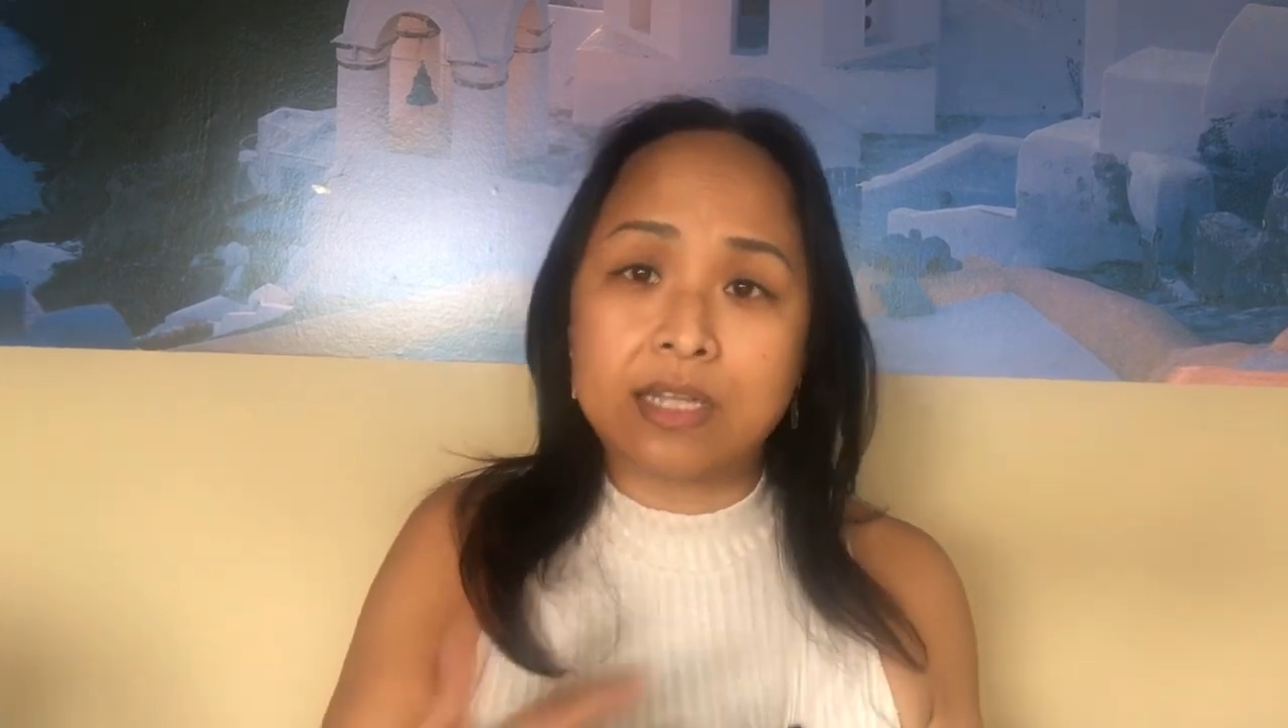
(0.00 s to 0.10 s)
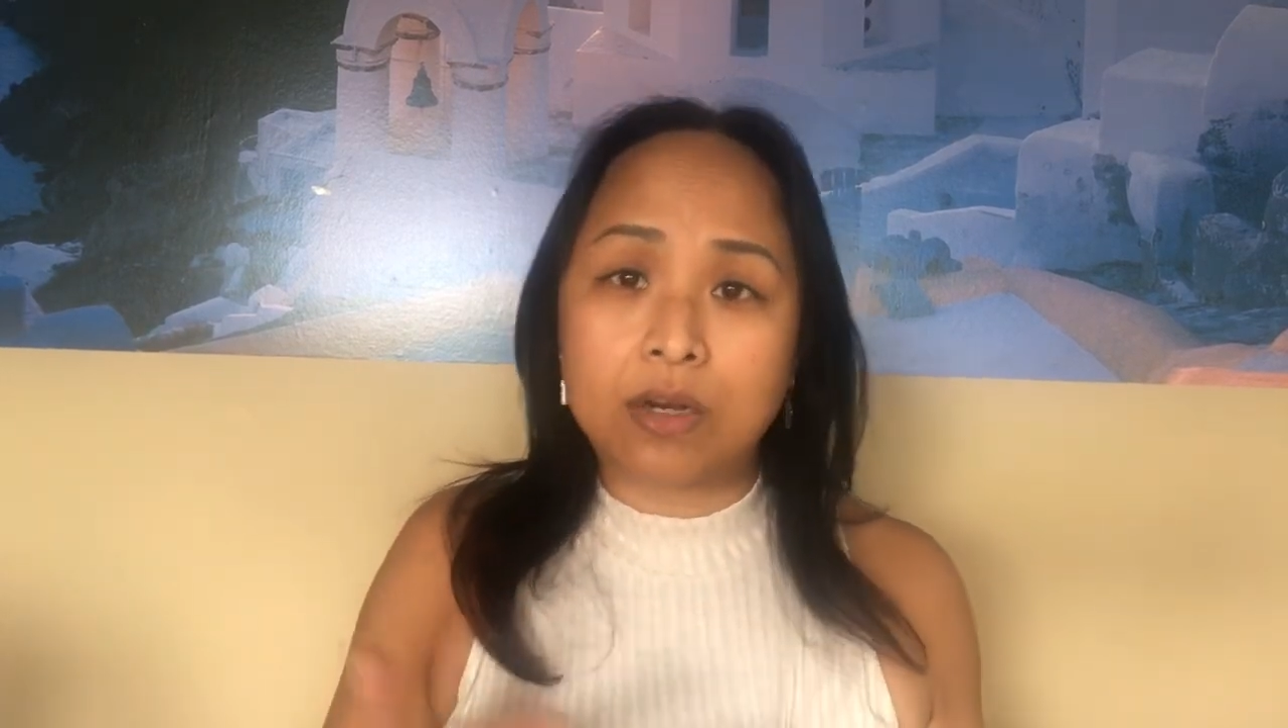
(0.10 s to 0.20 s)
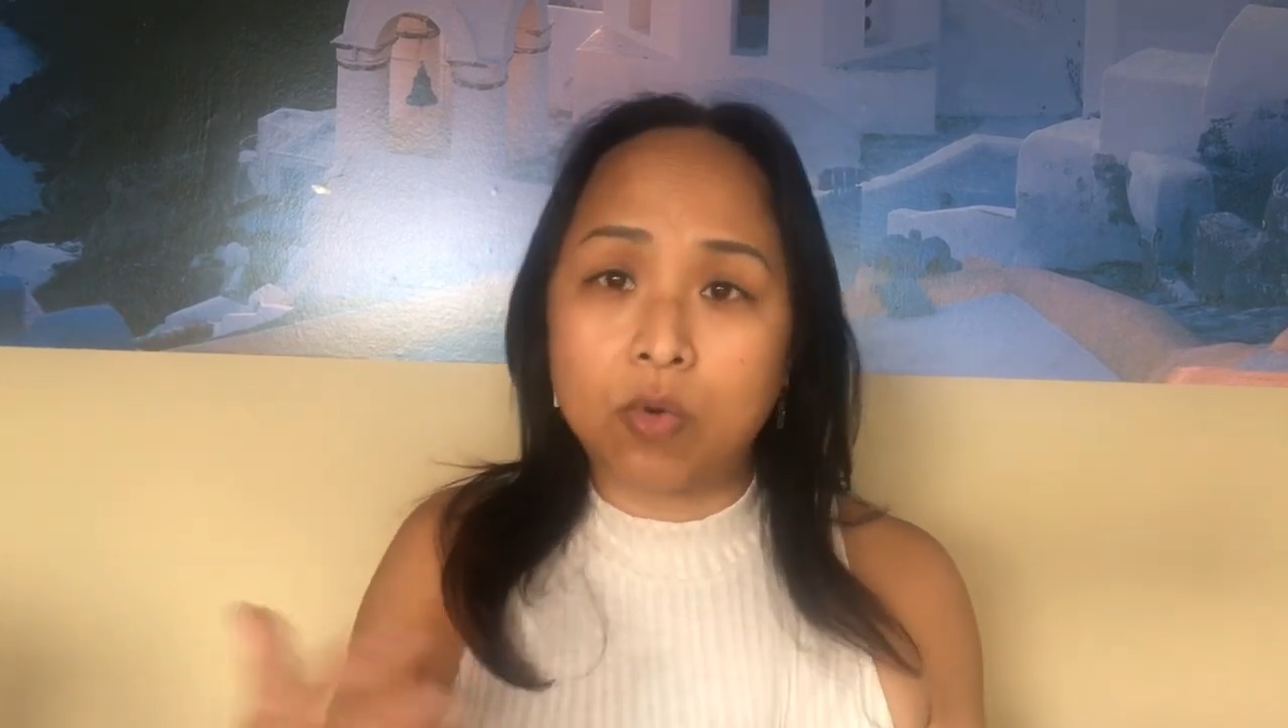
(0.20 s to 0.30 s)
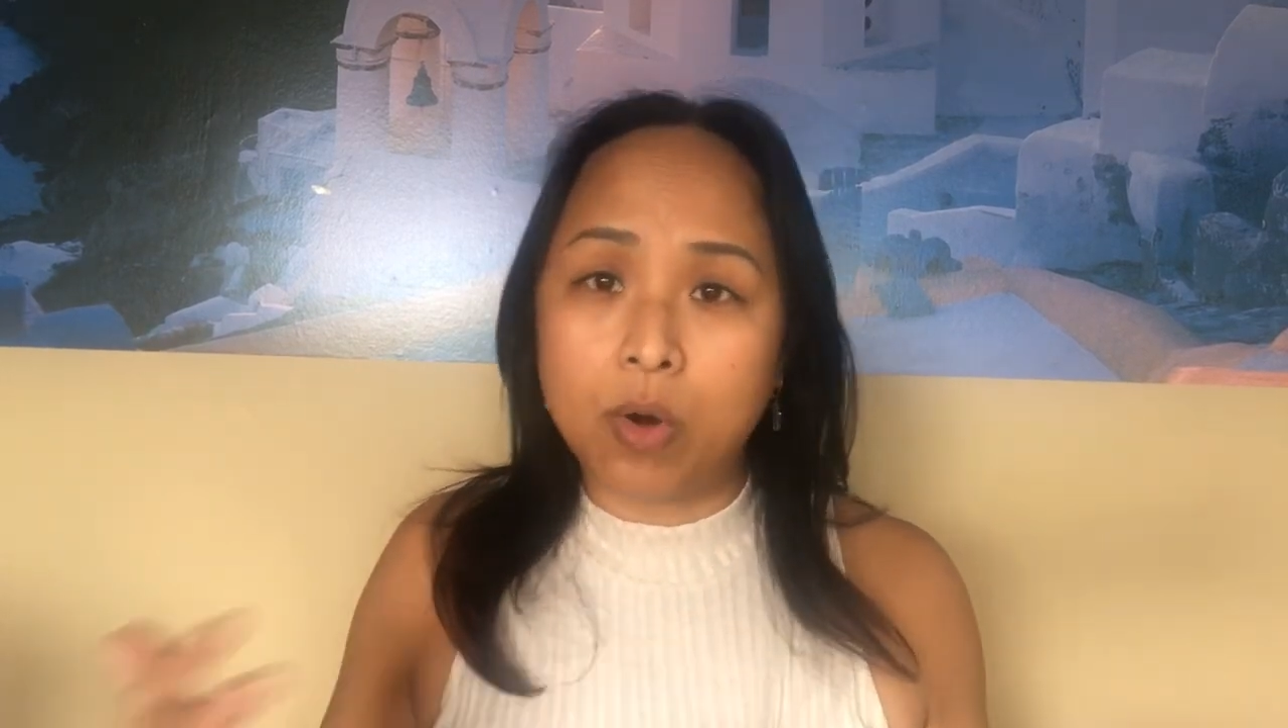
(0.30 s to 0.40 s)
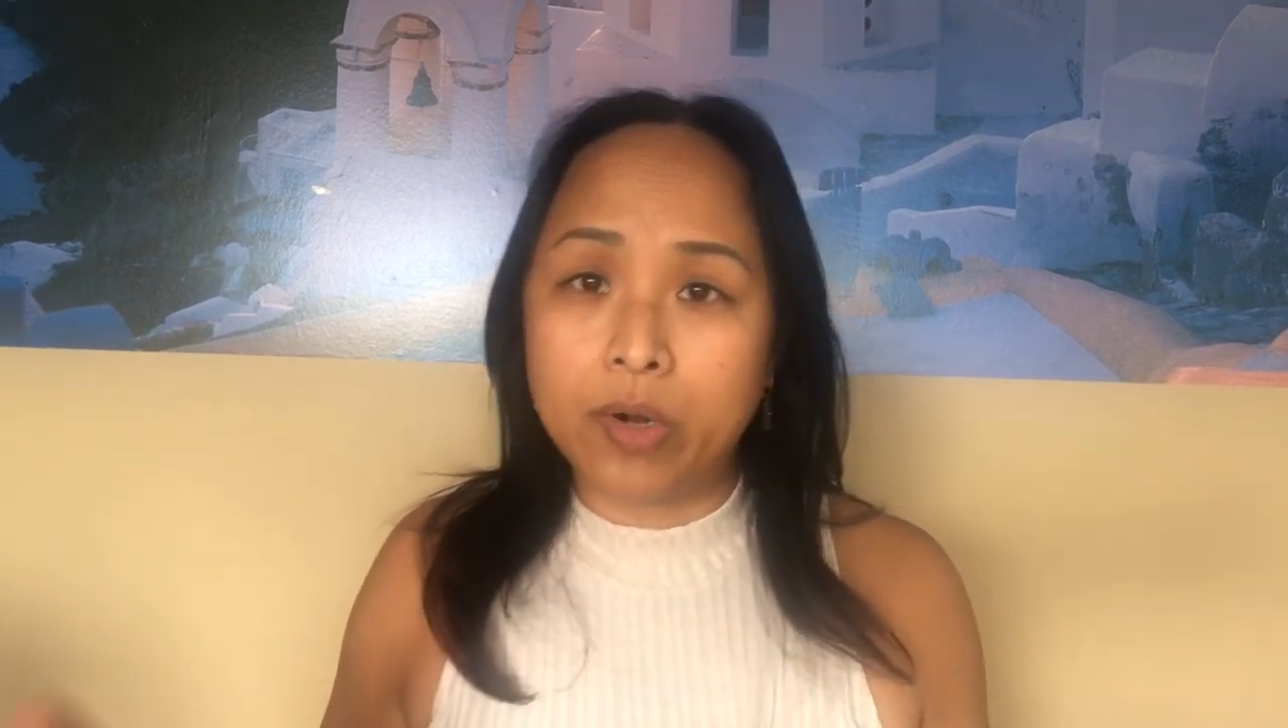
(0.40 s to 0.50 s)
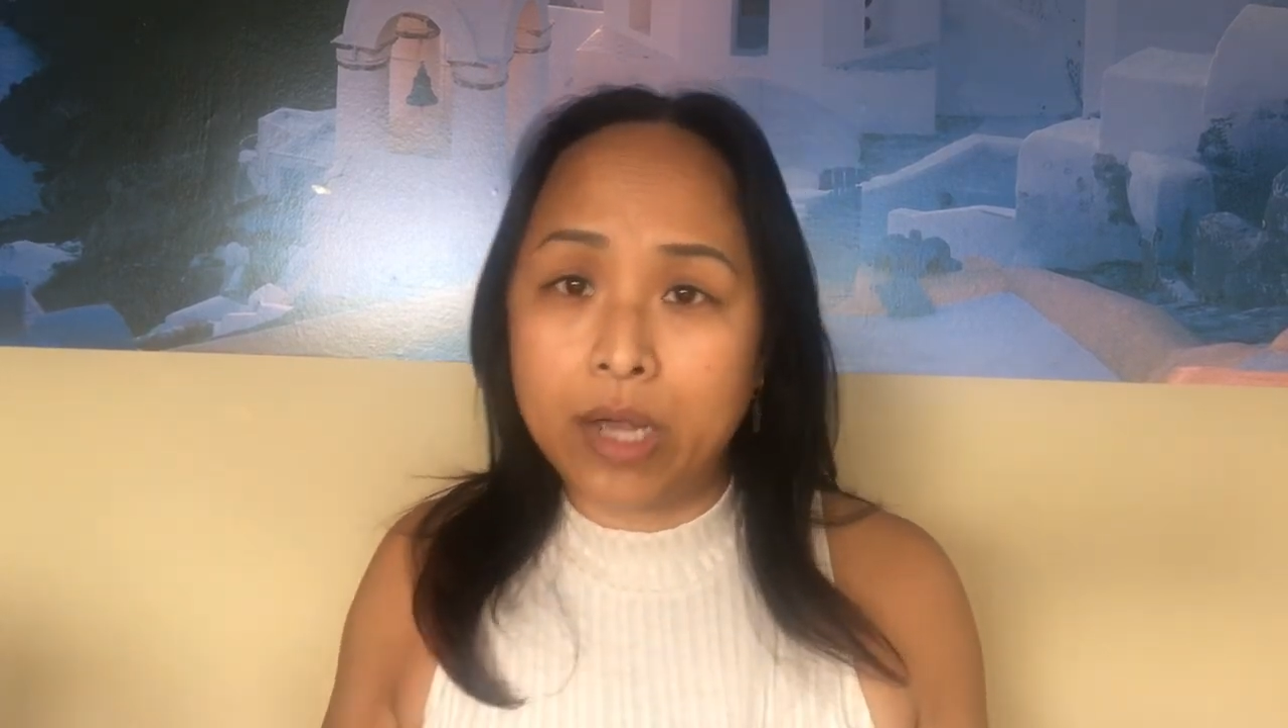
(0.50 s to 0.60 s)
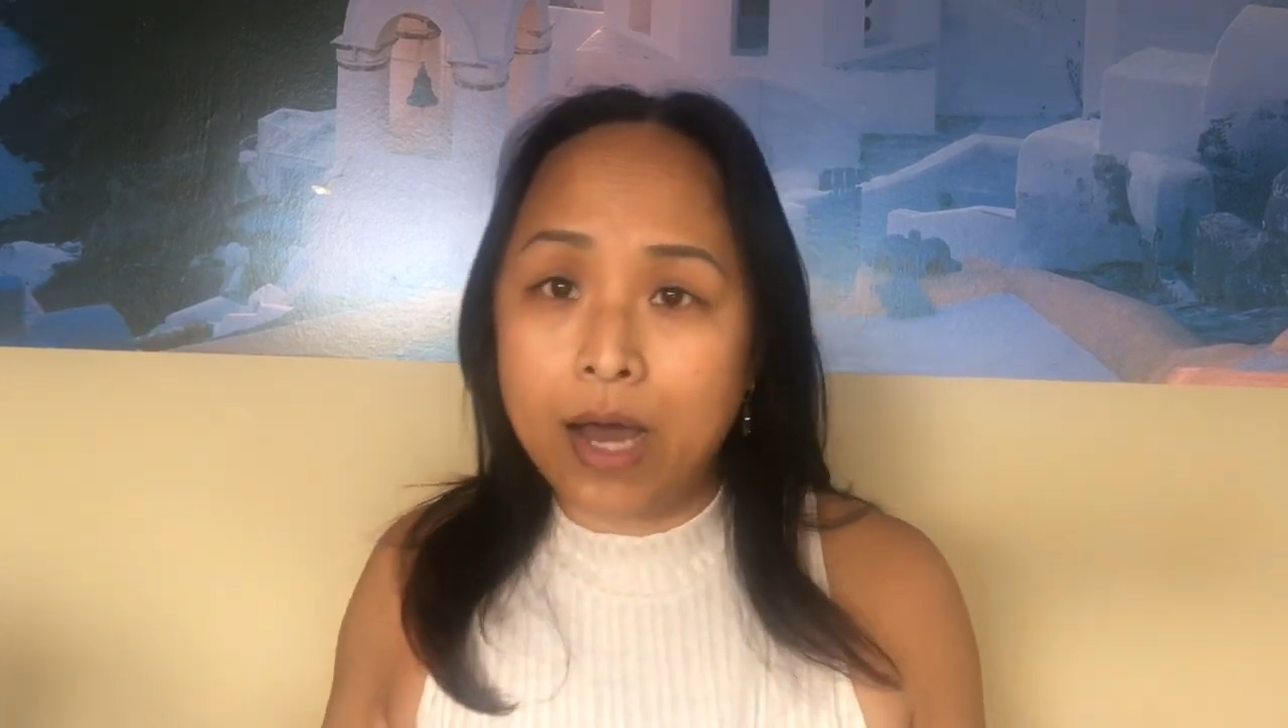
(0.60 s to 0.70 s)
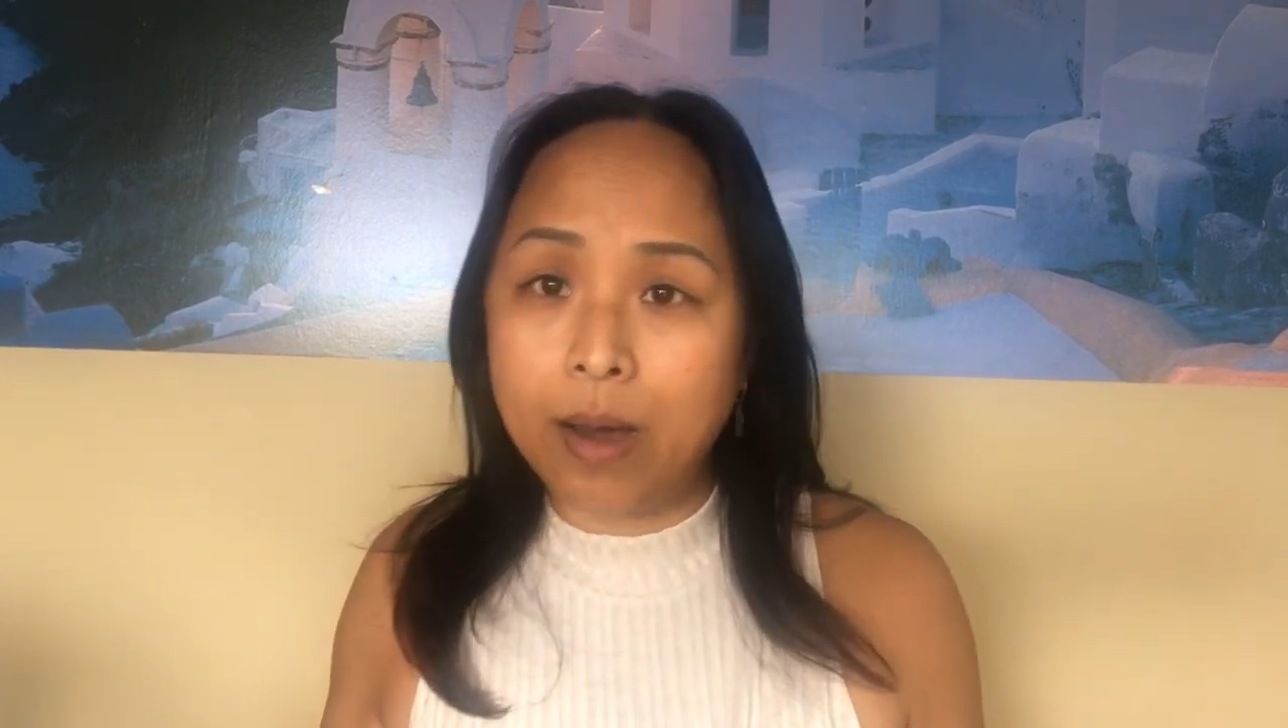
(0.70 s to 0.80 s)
growing up,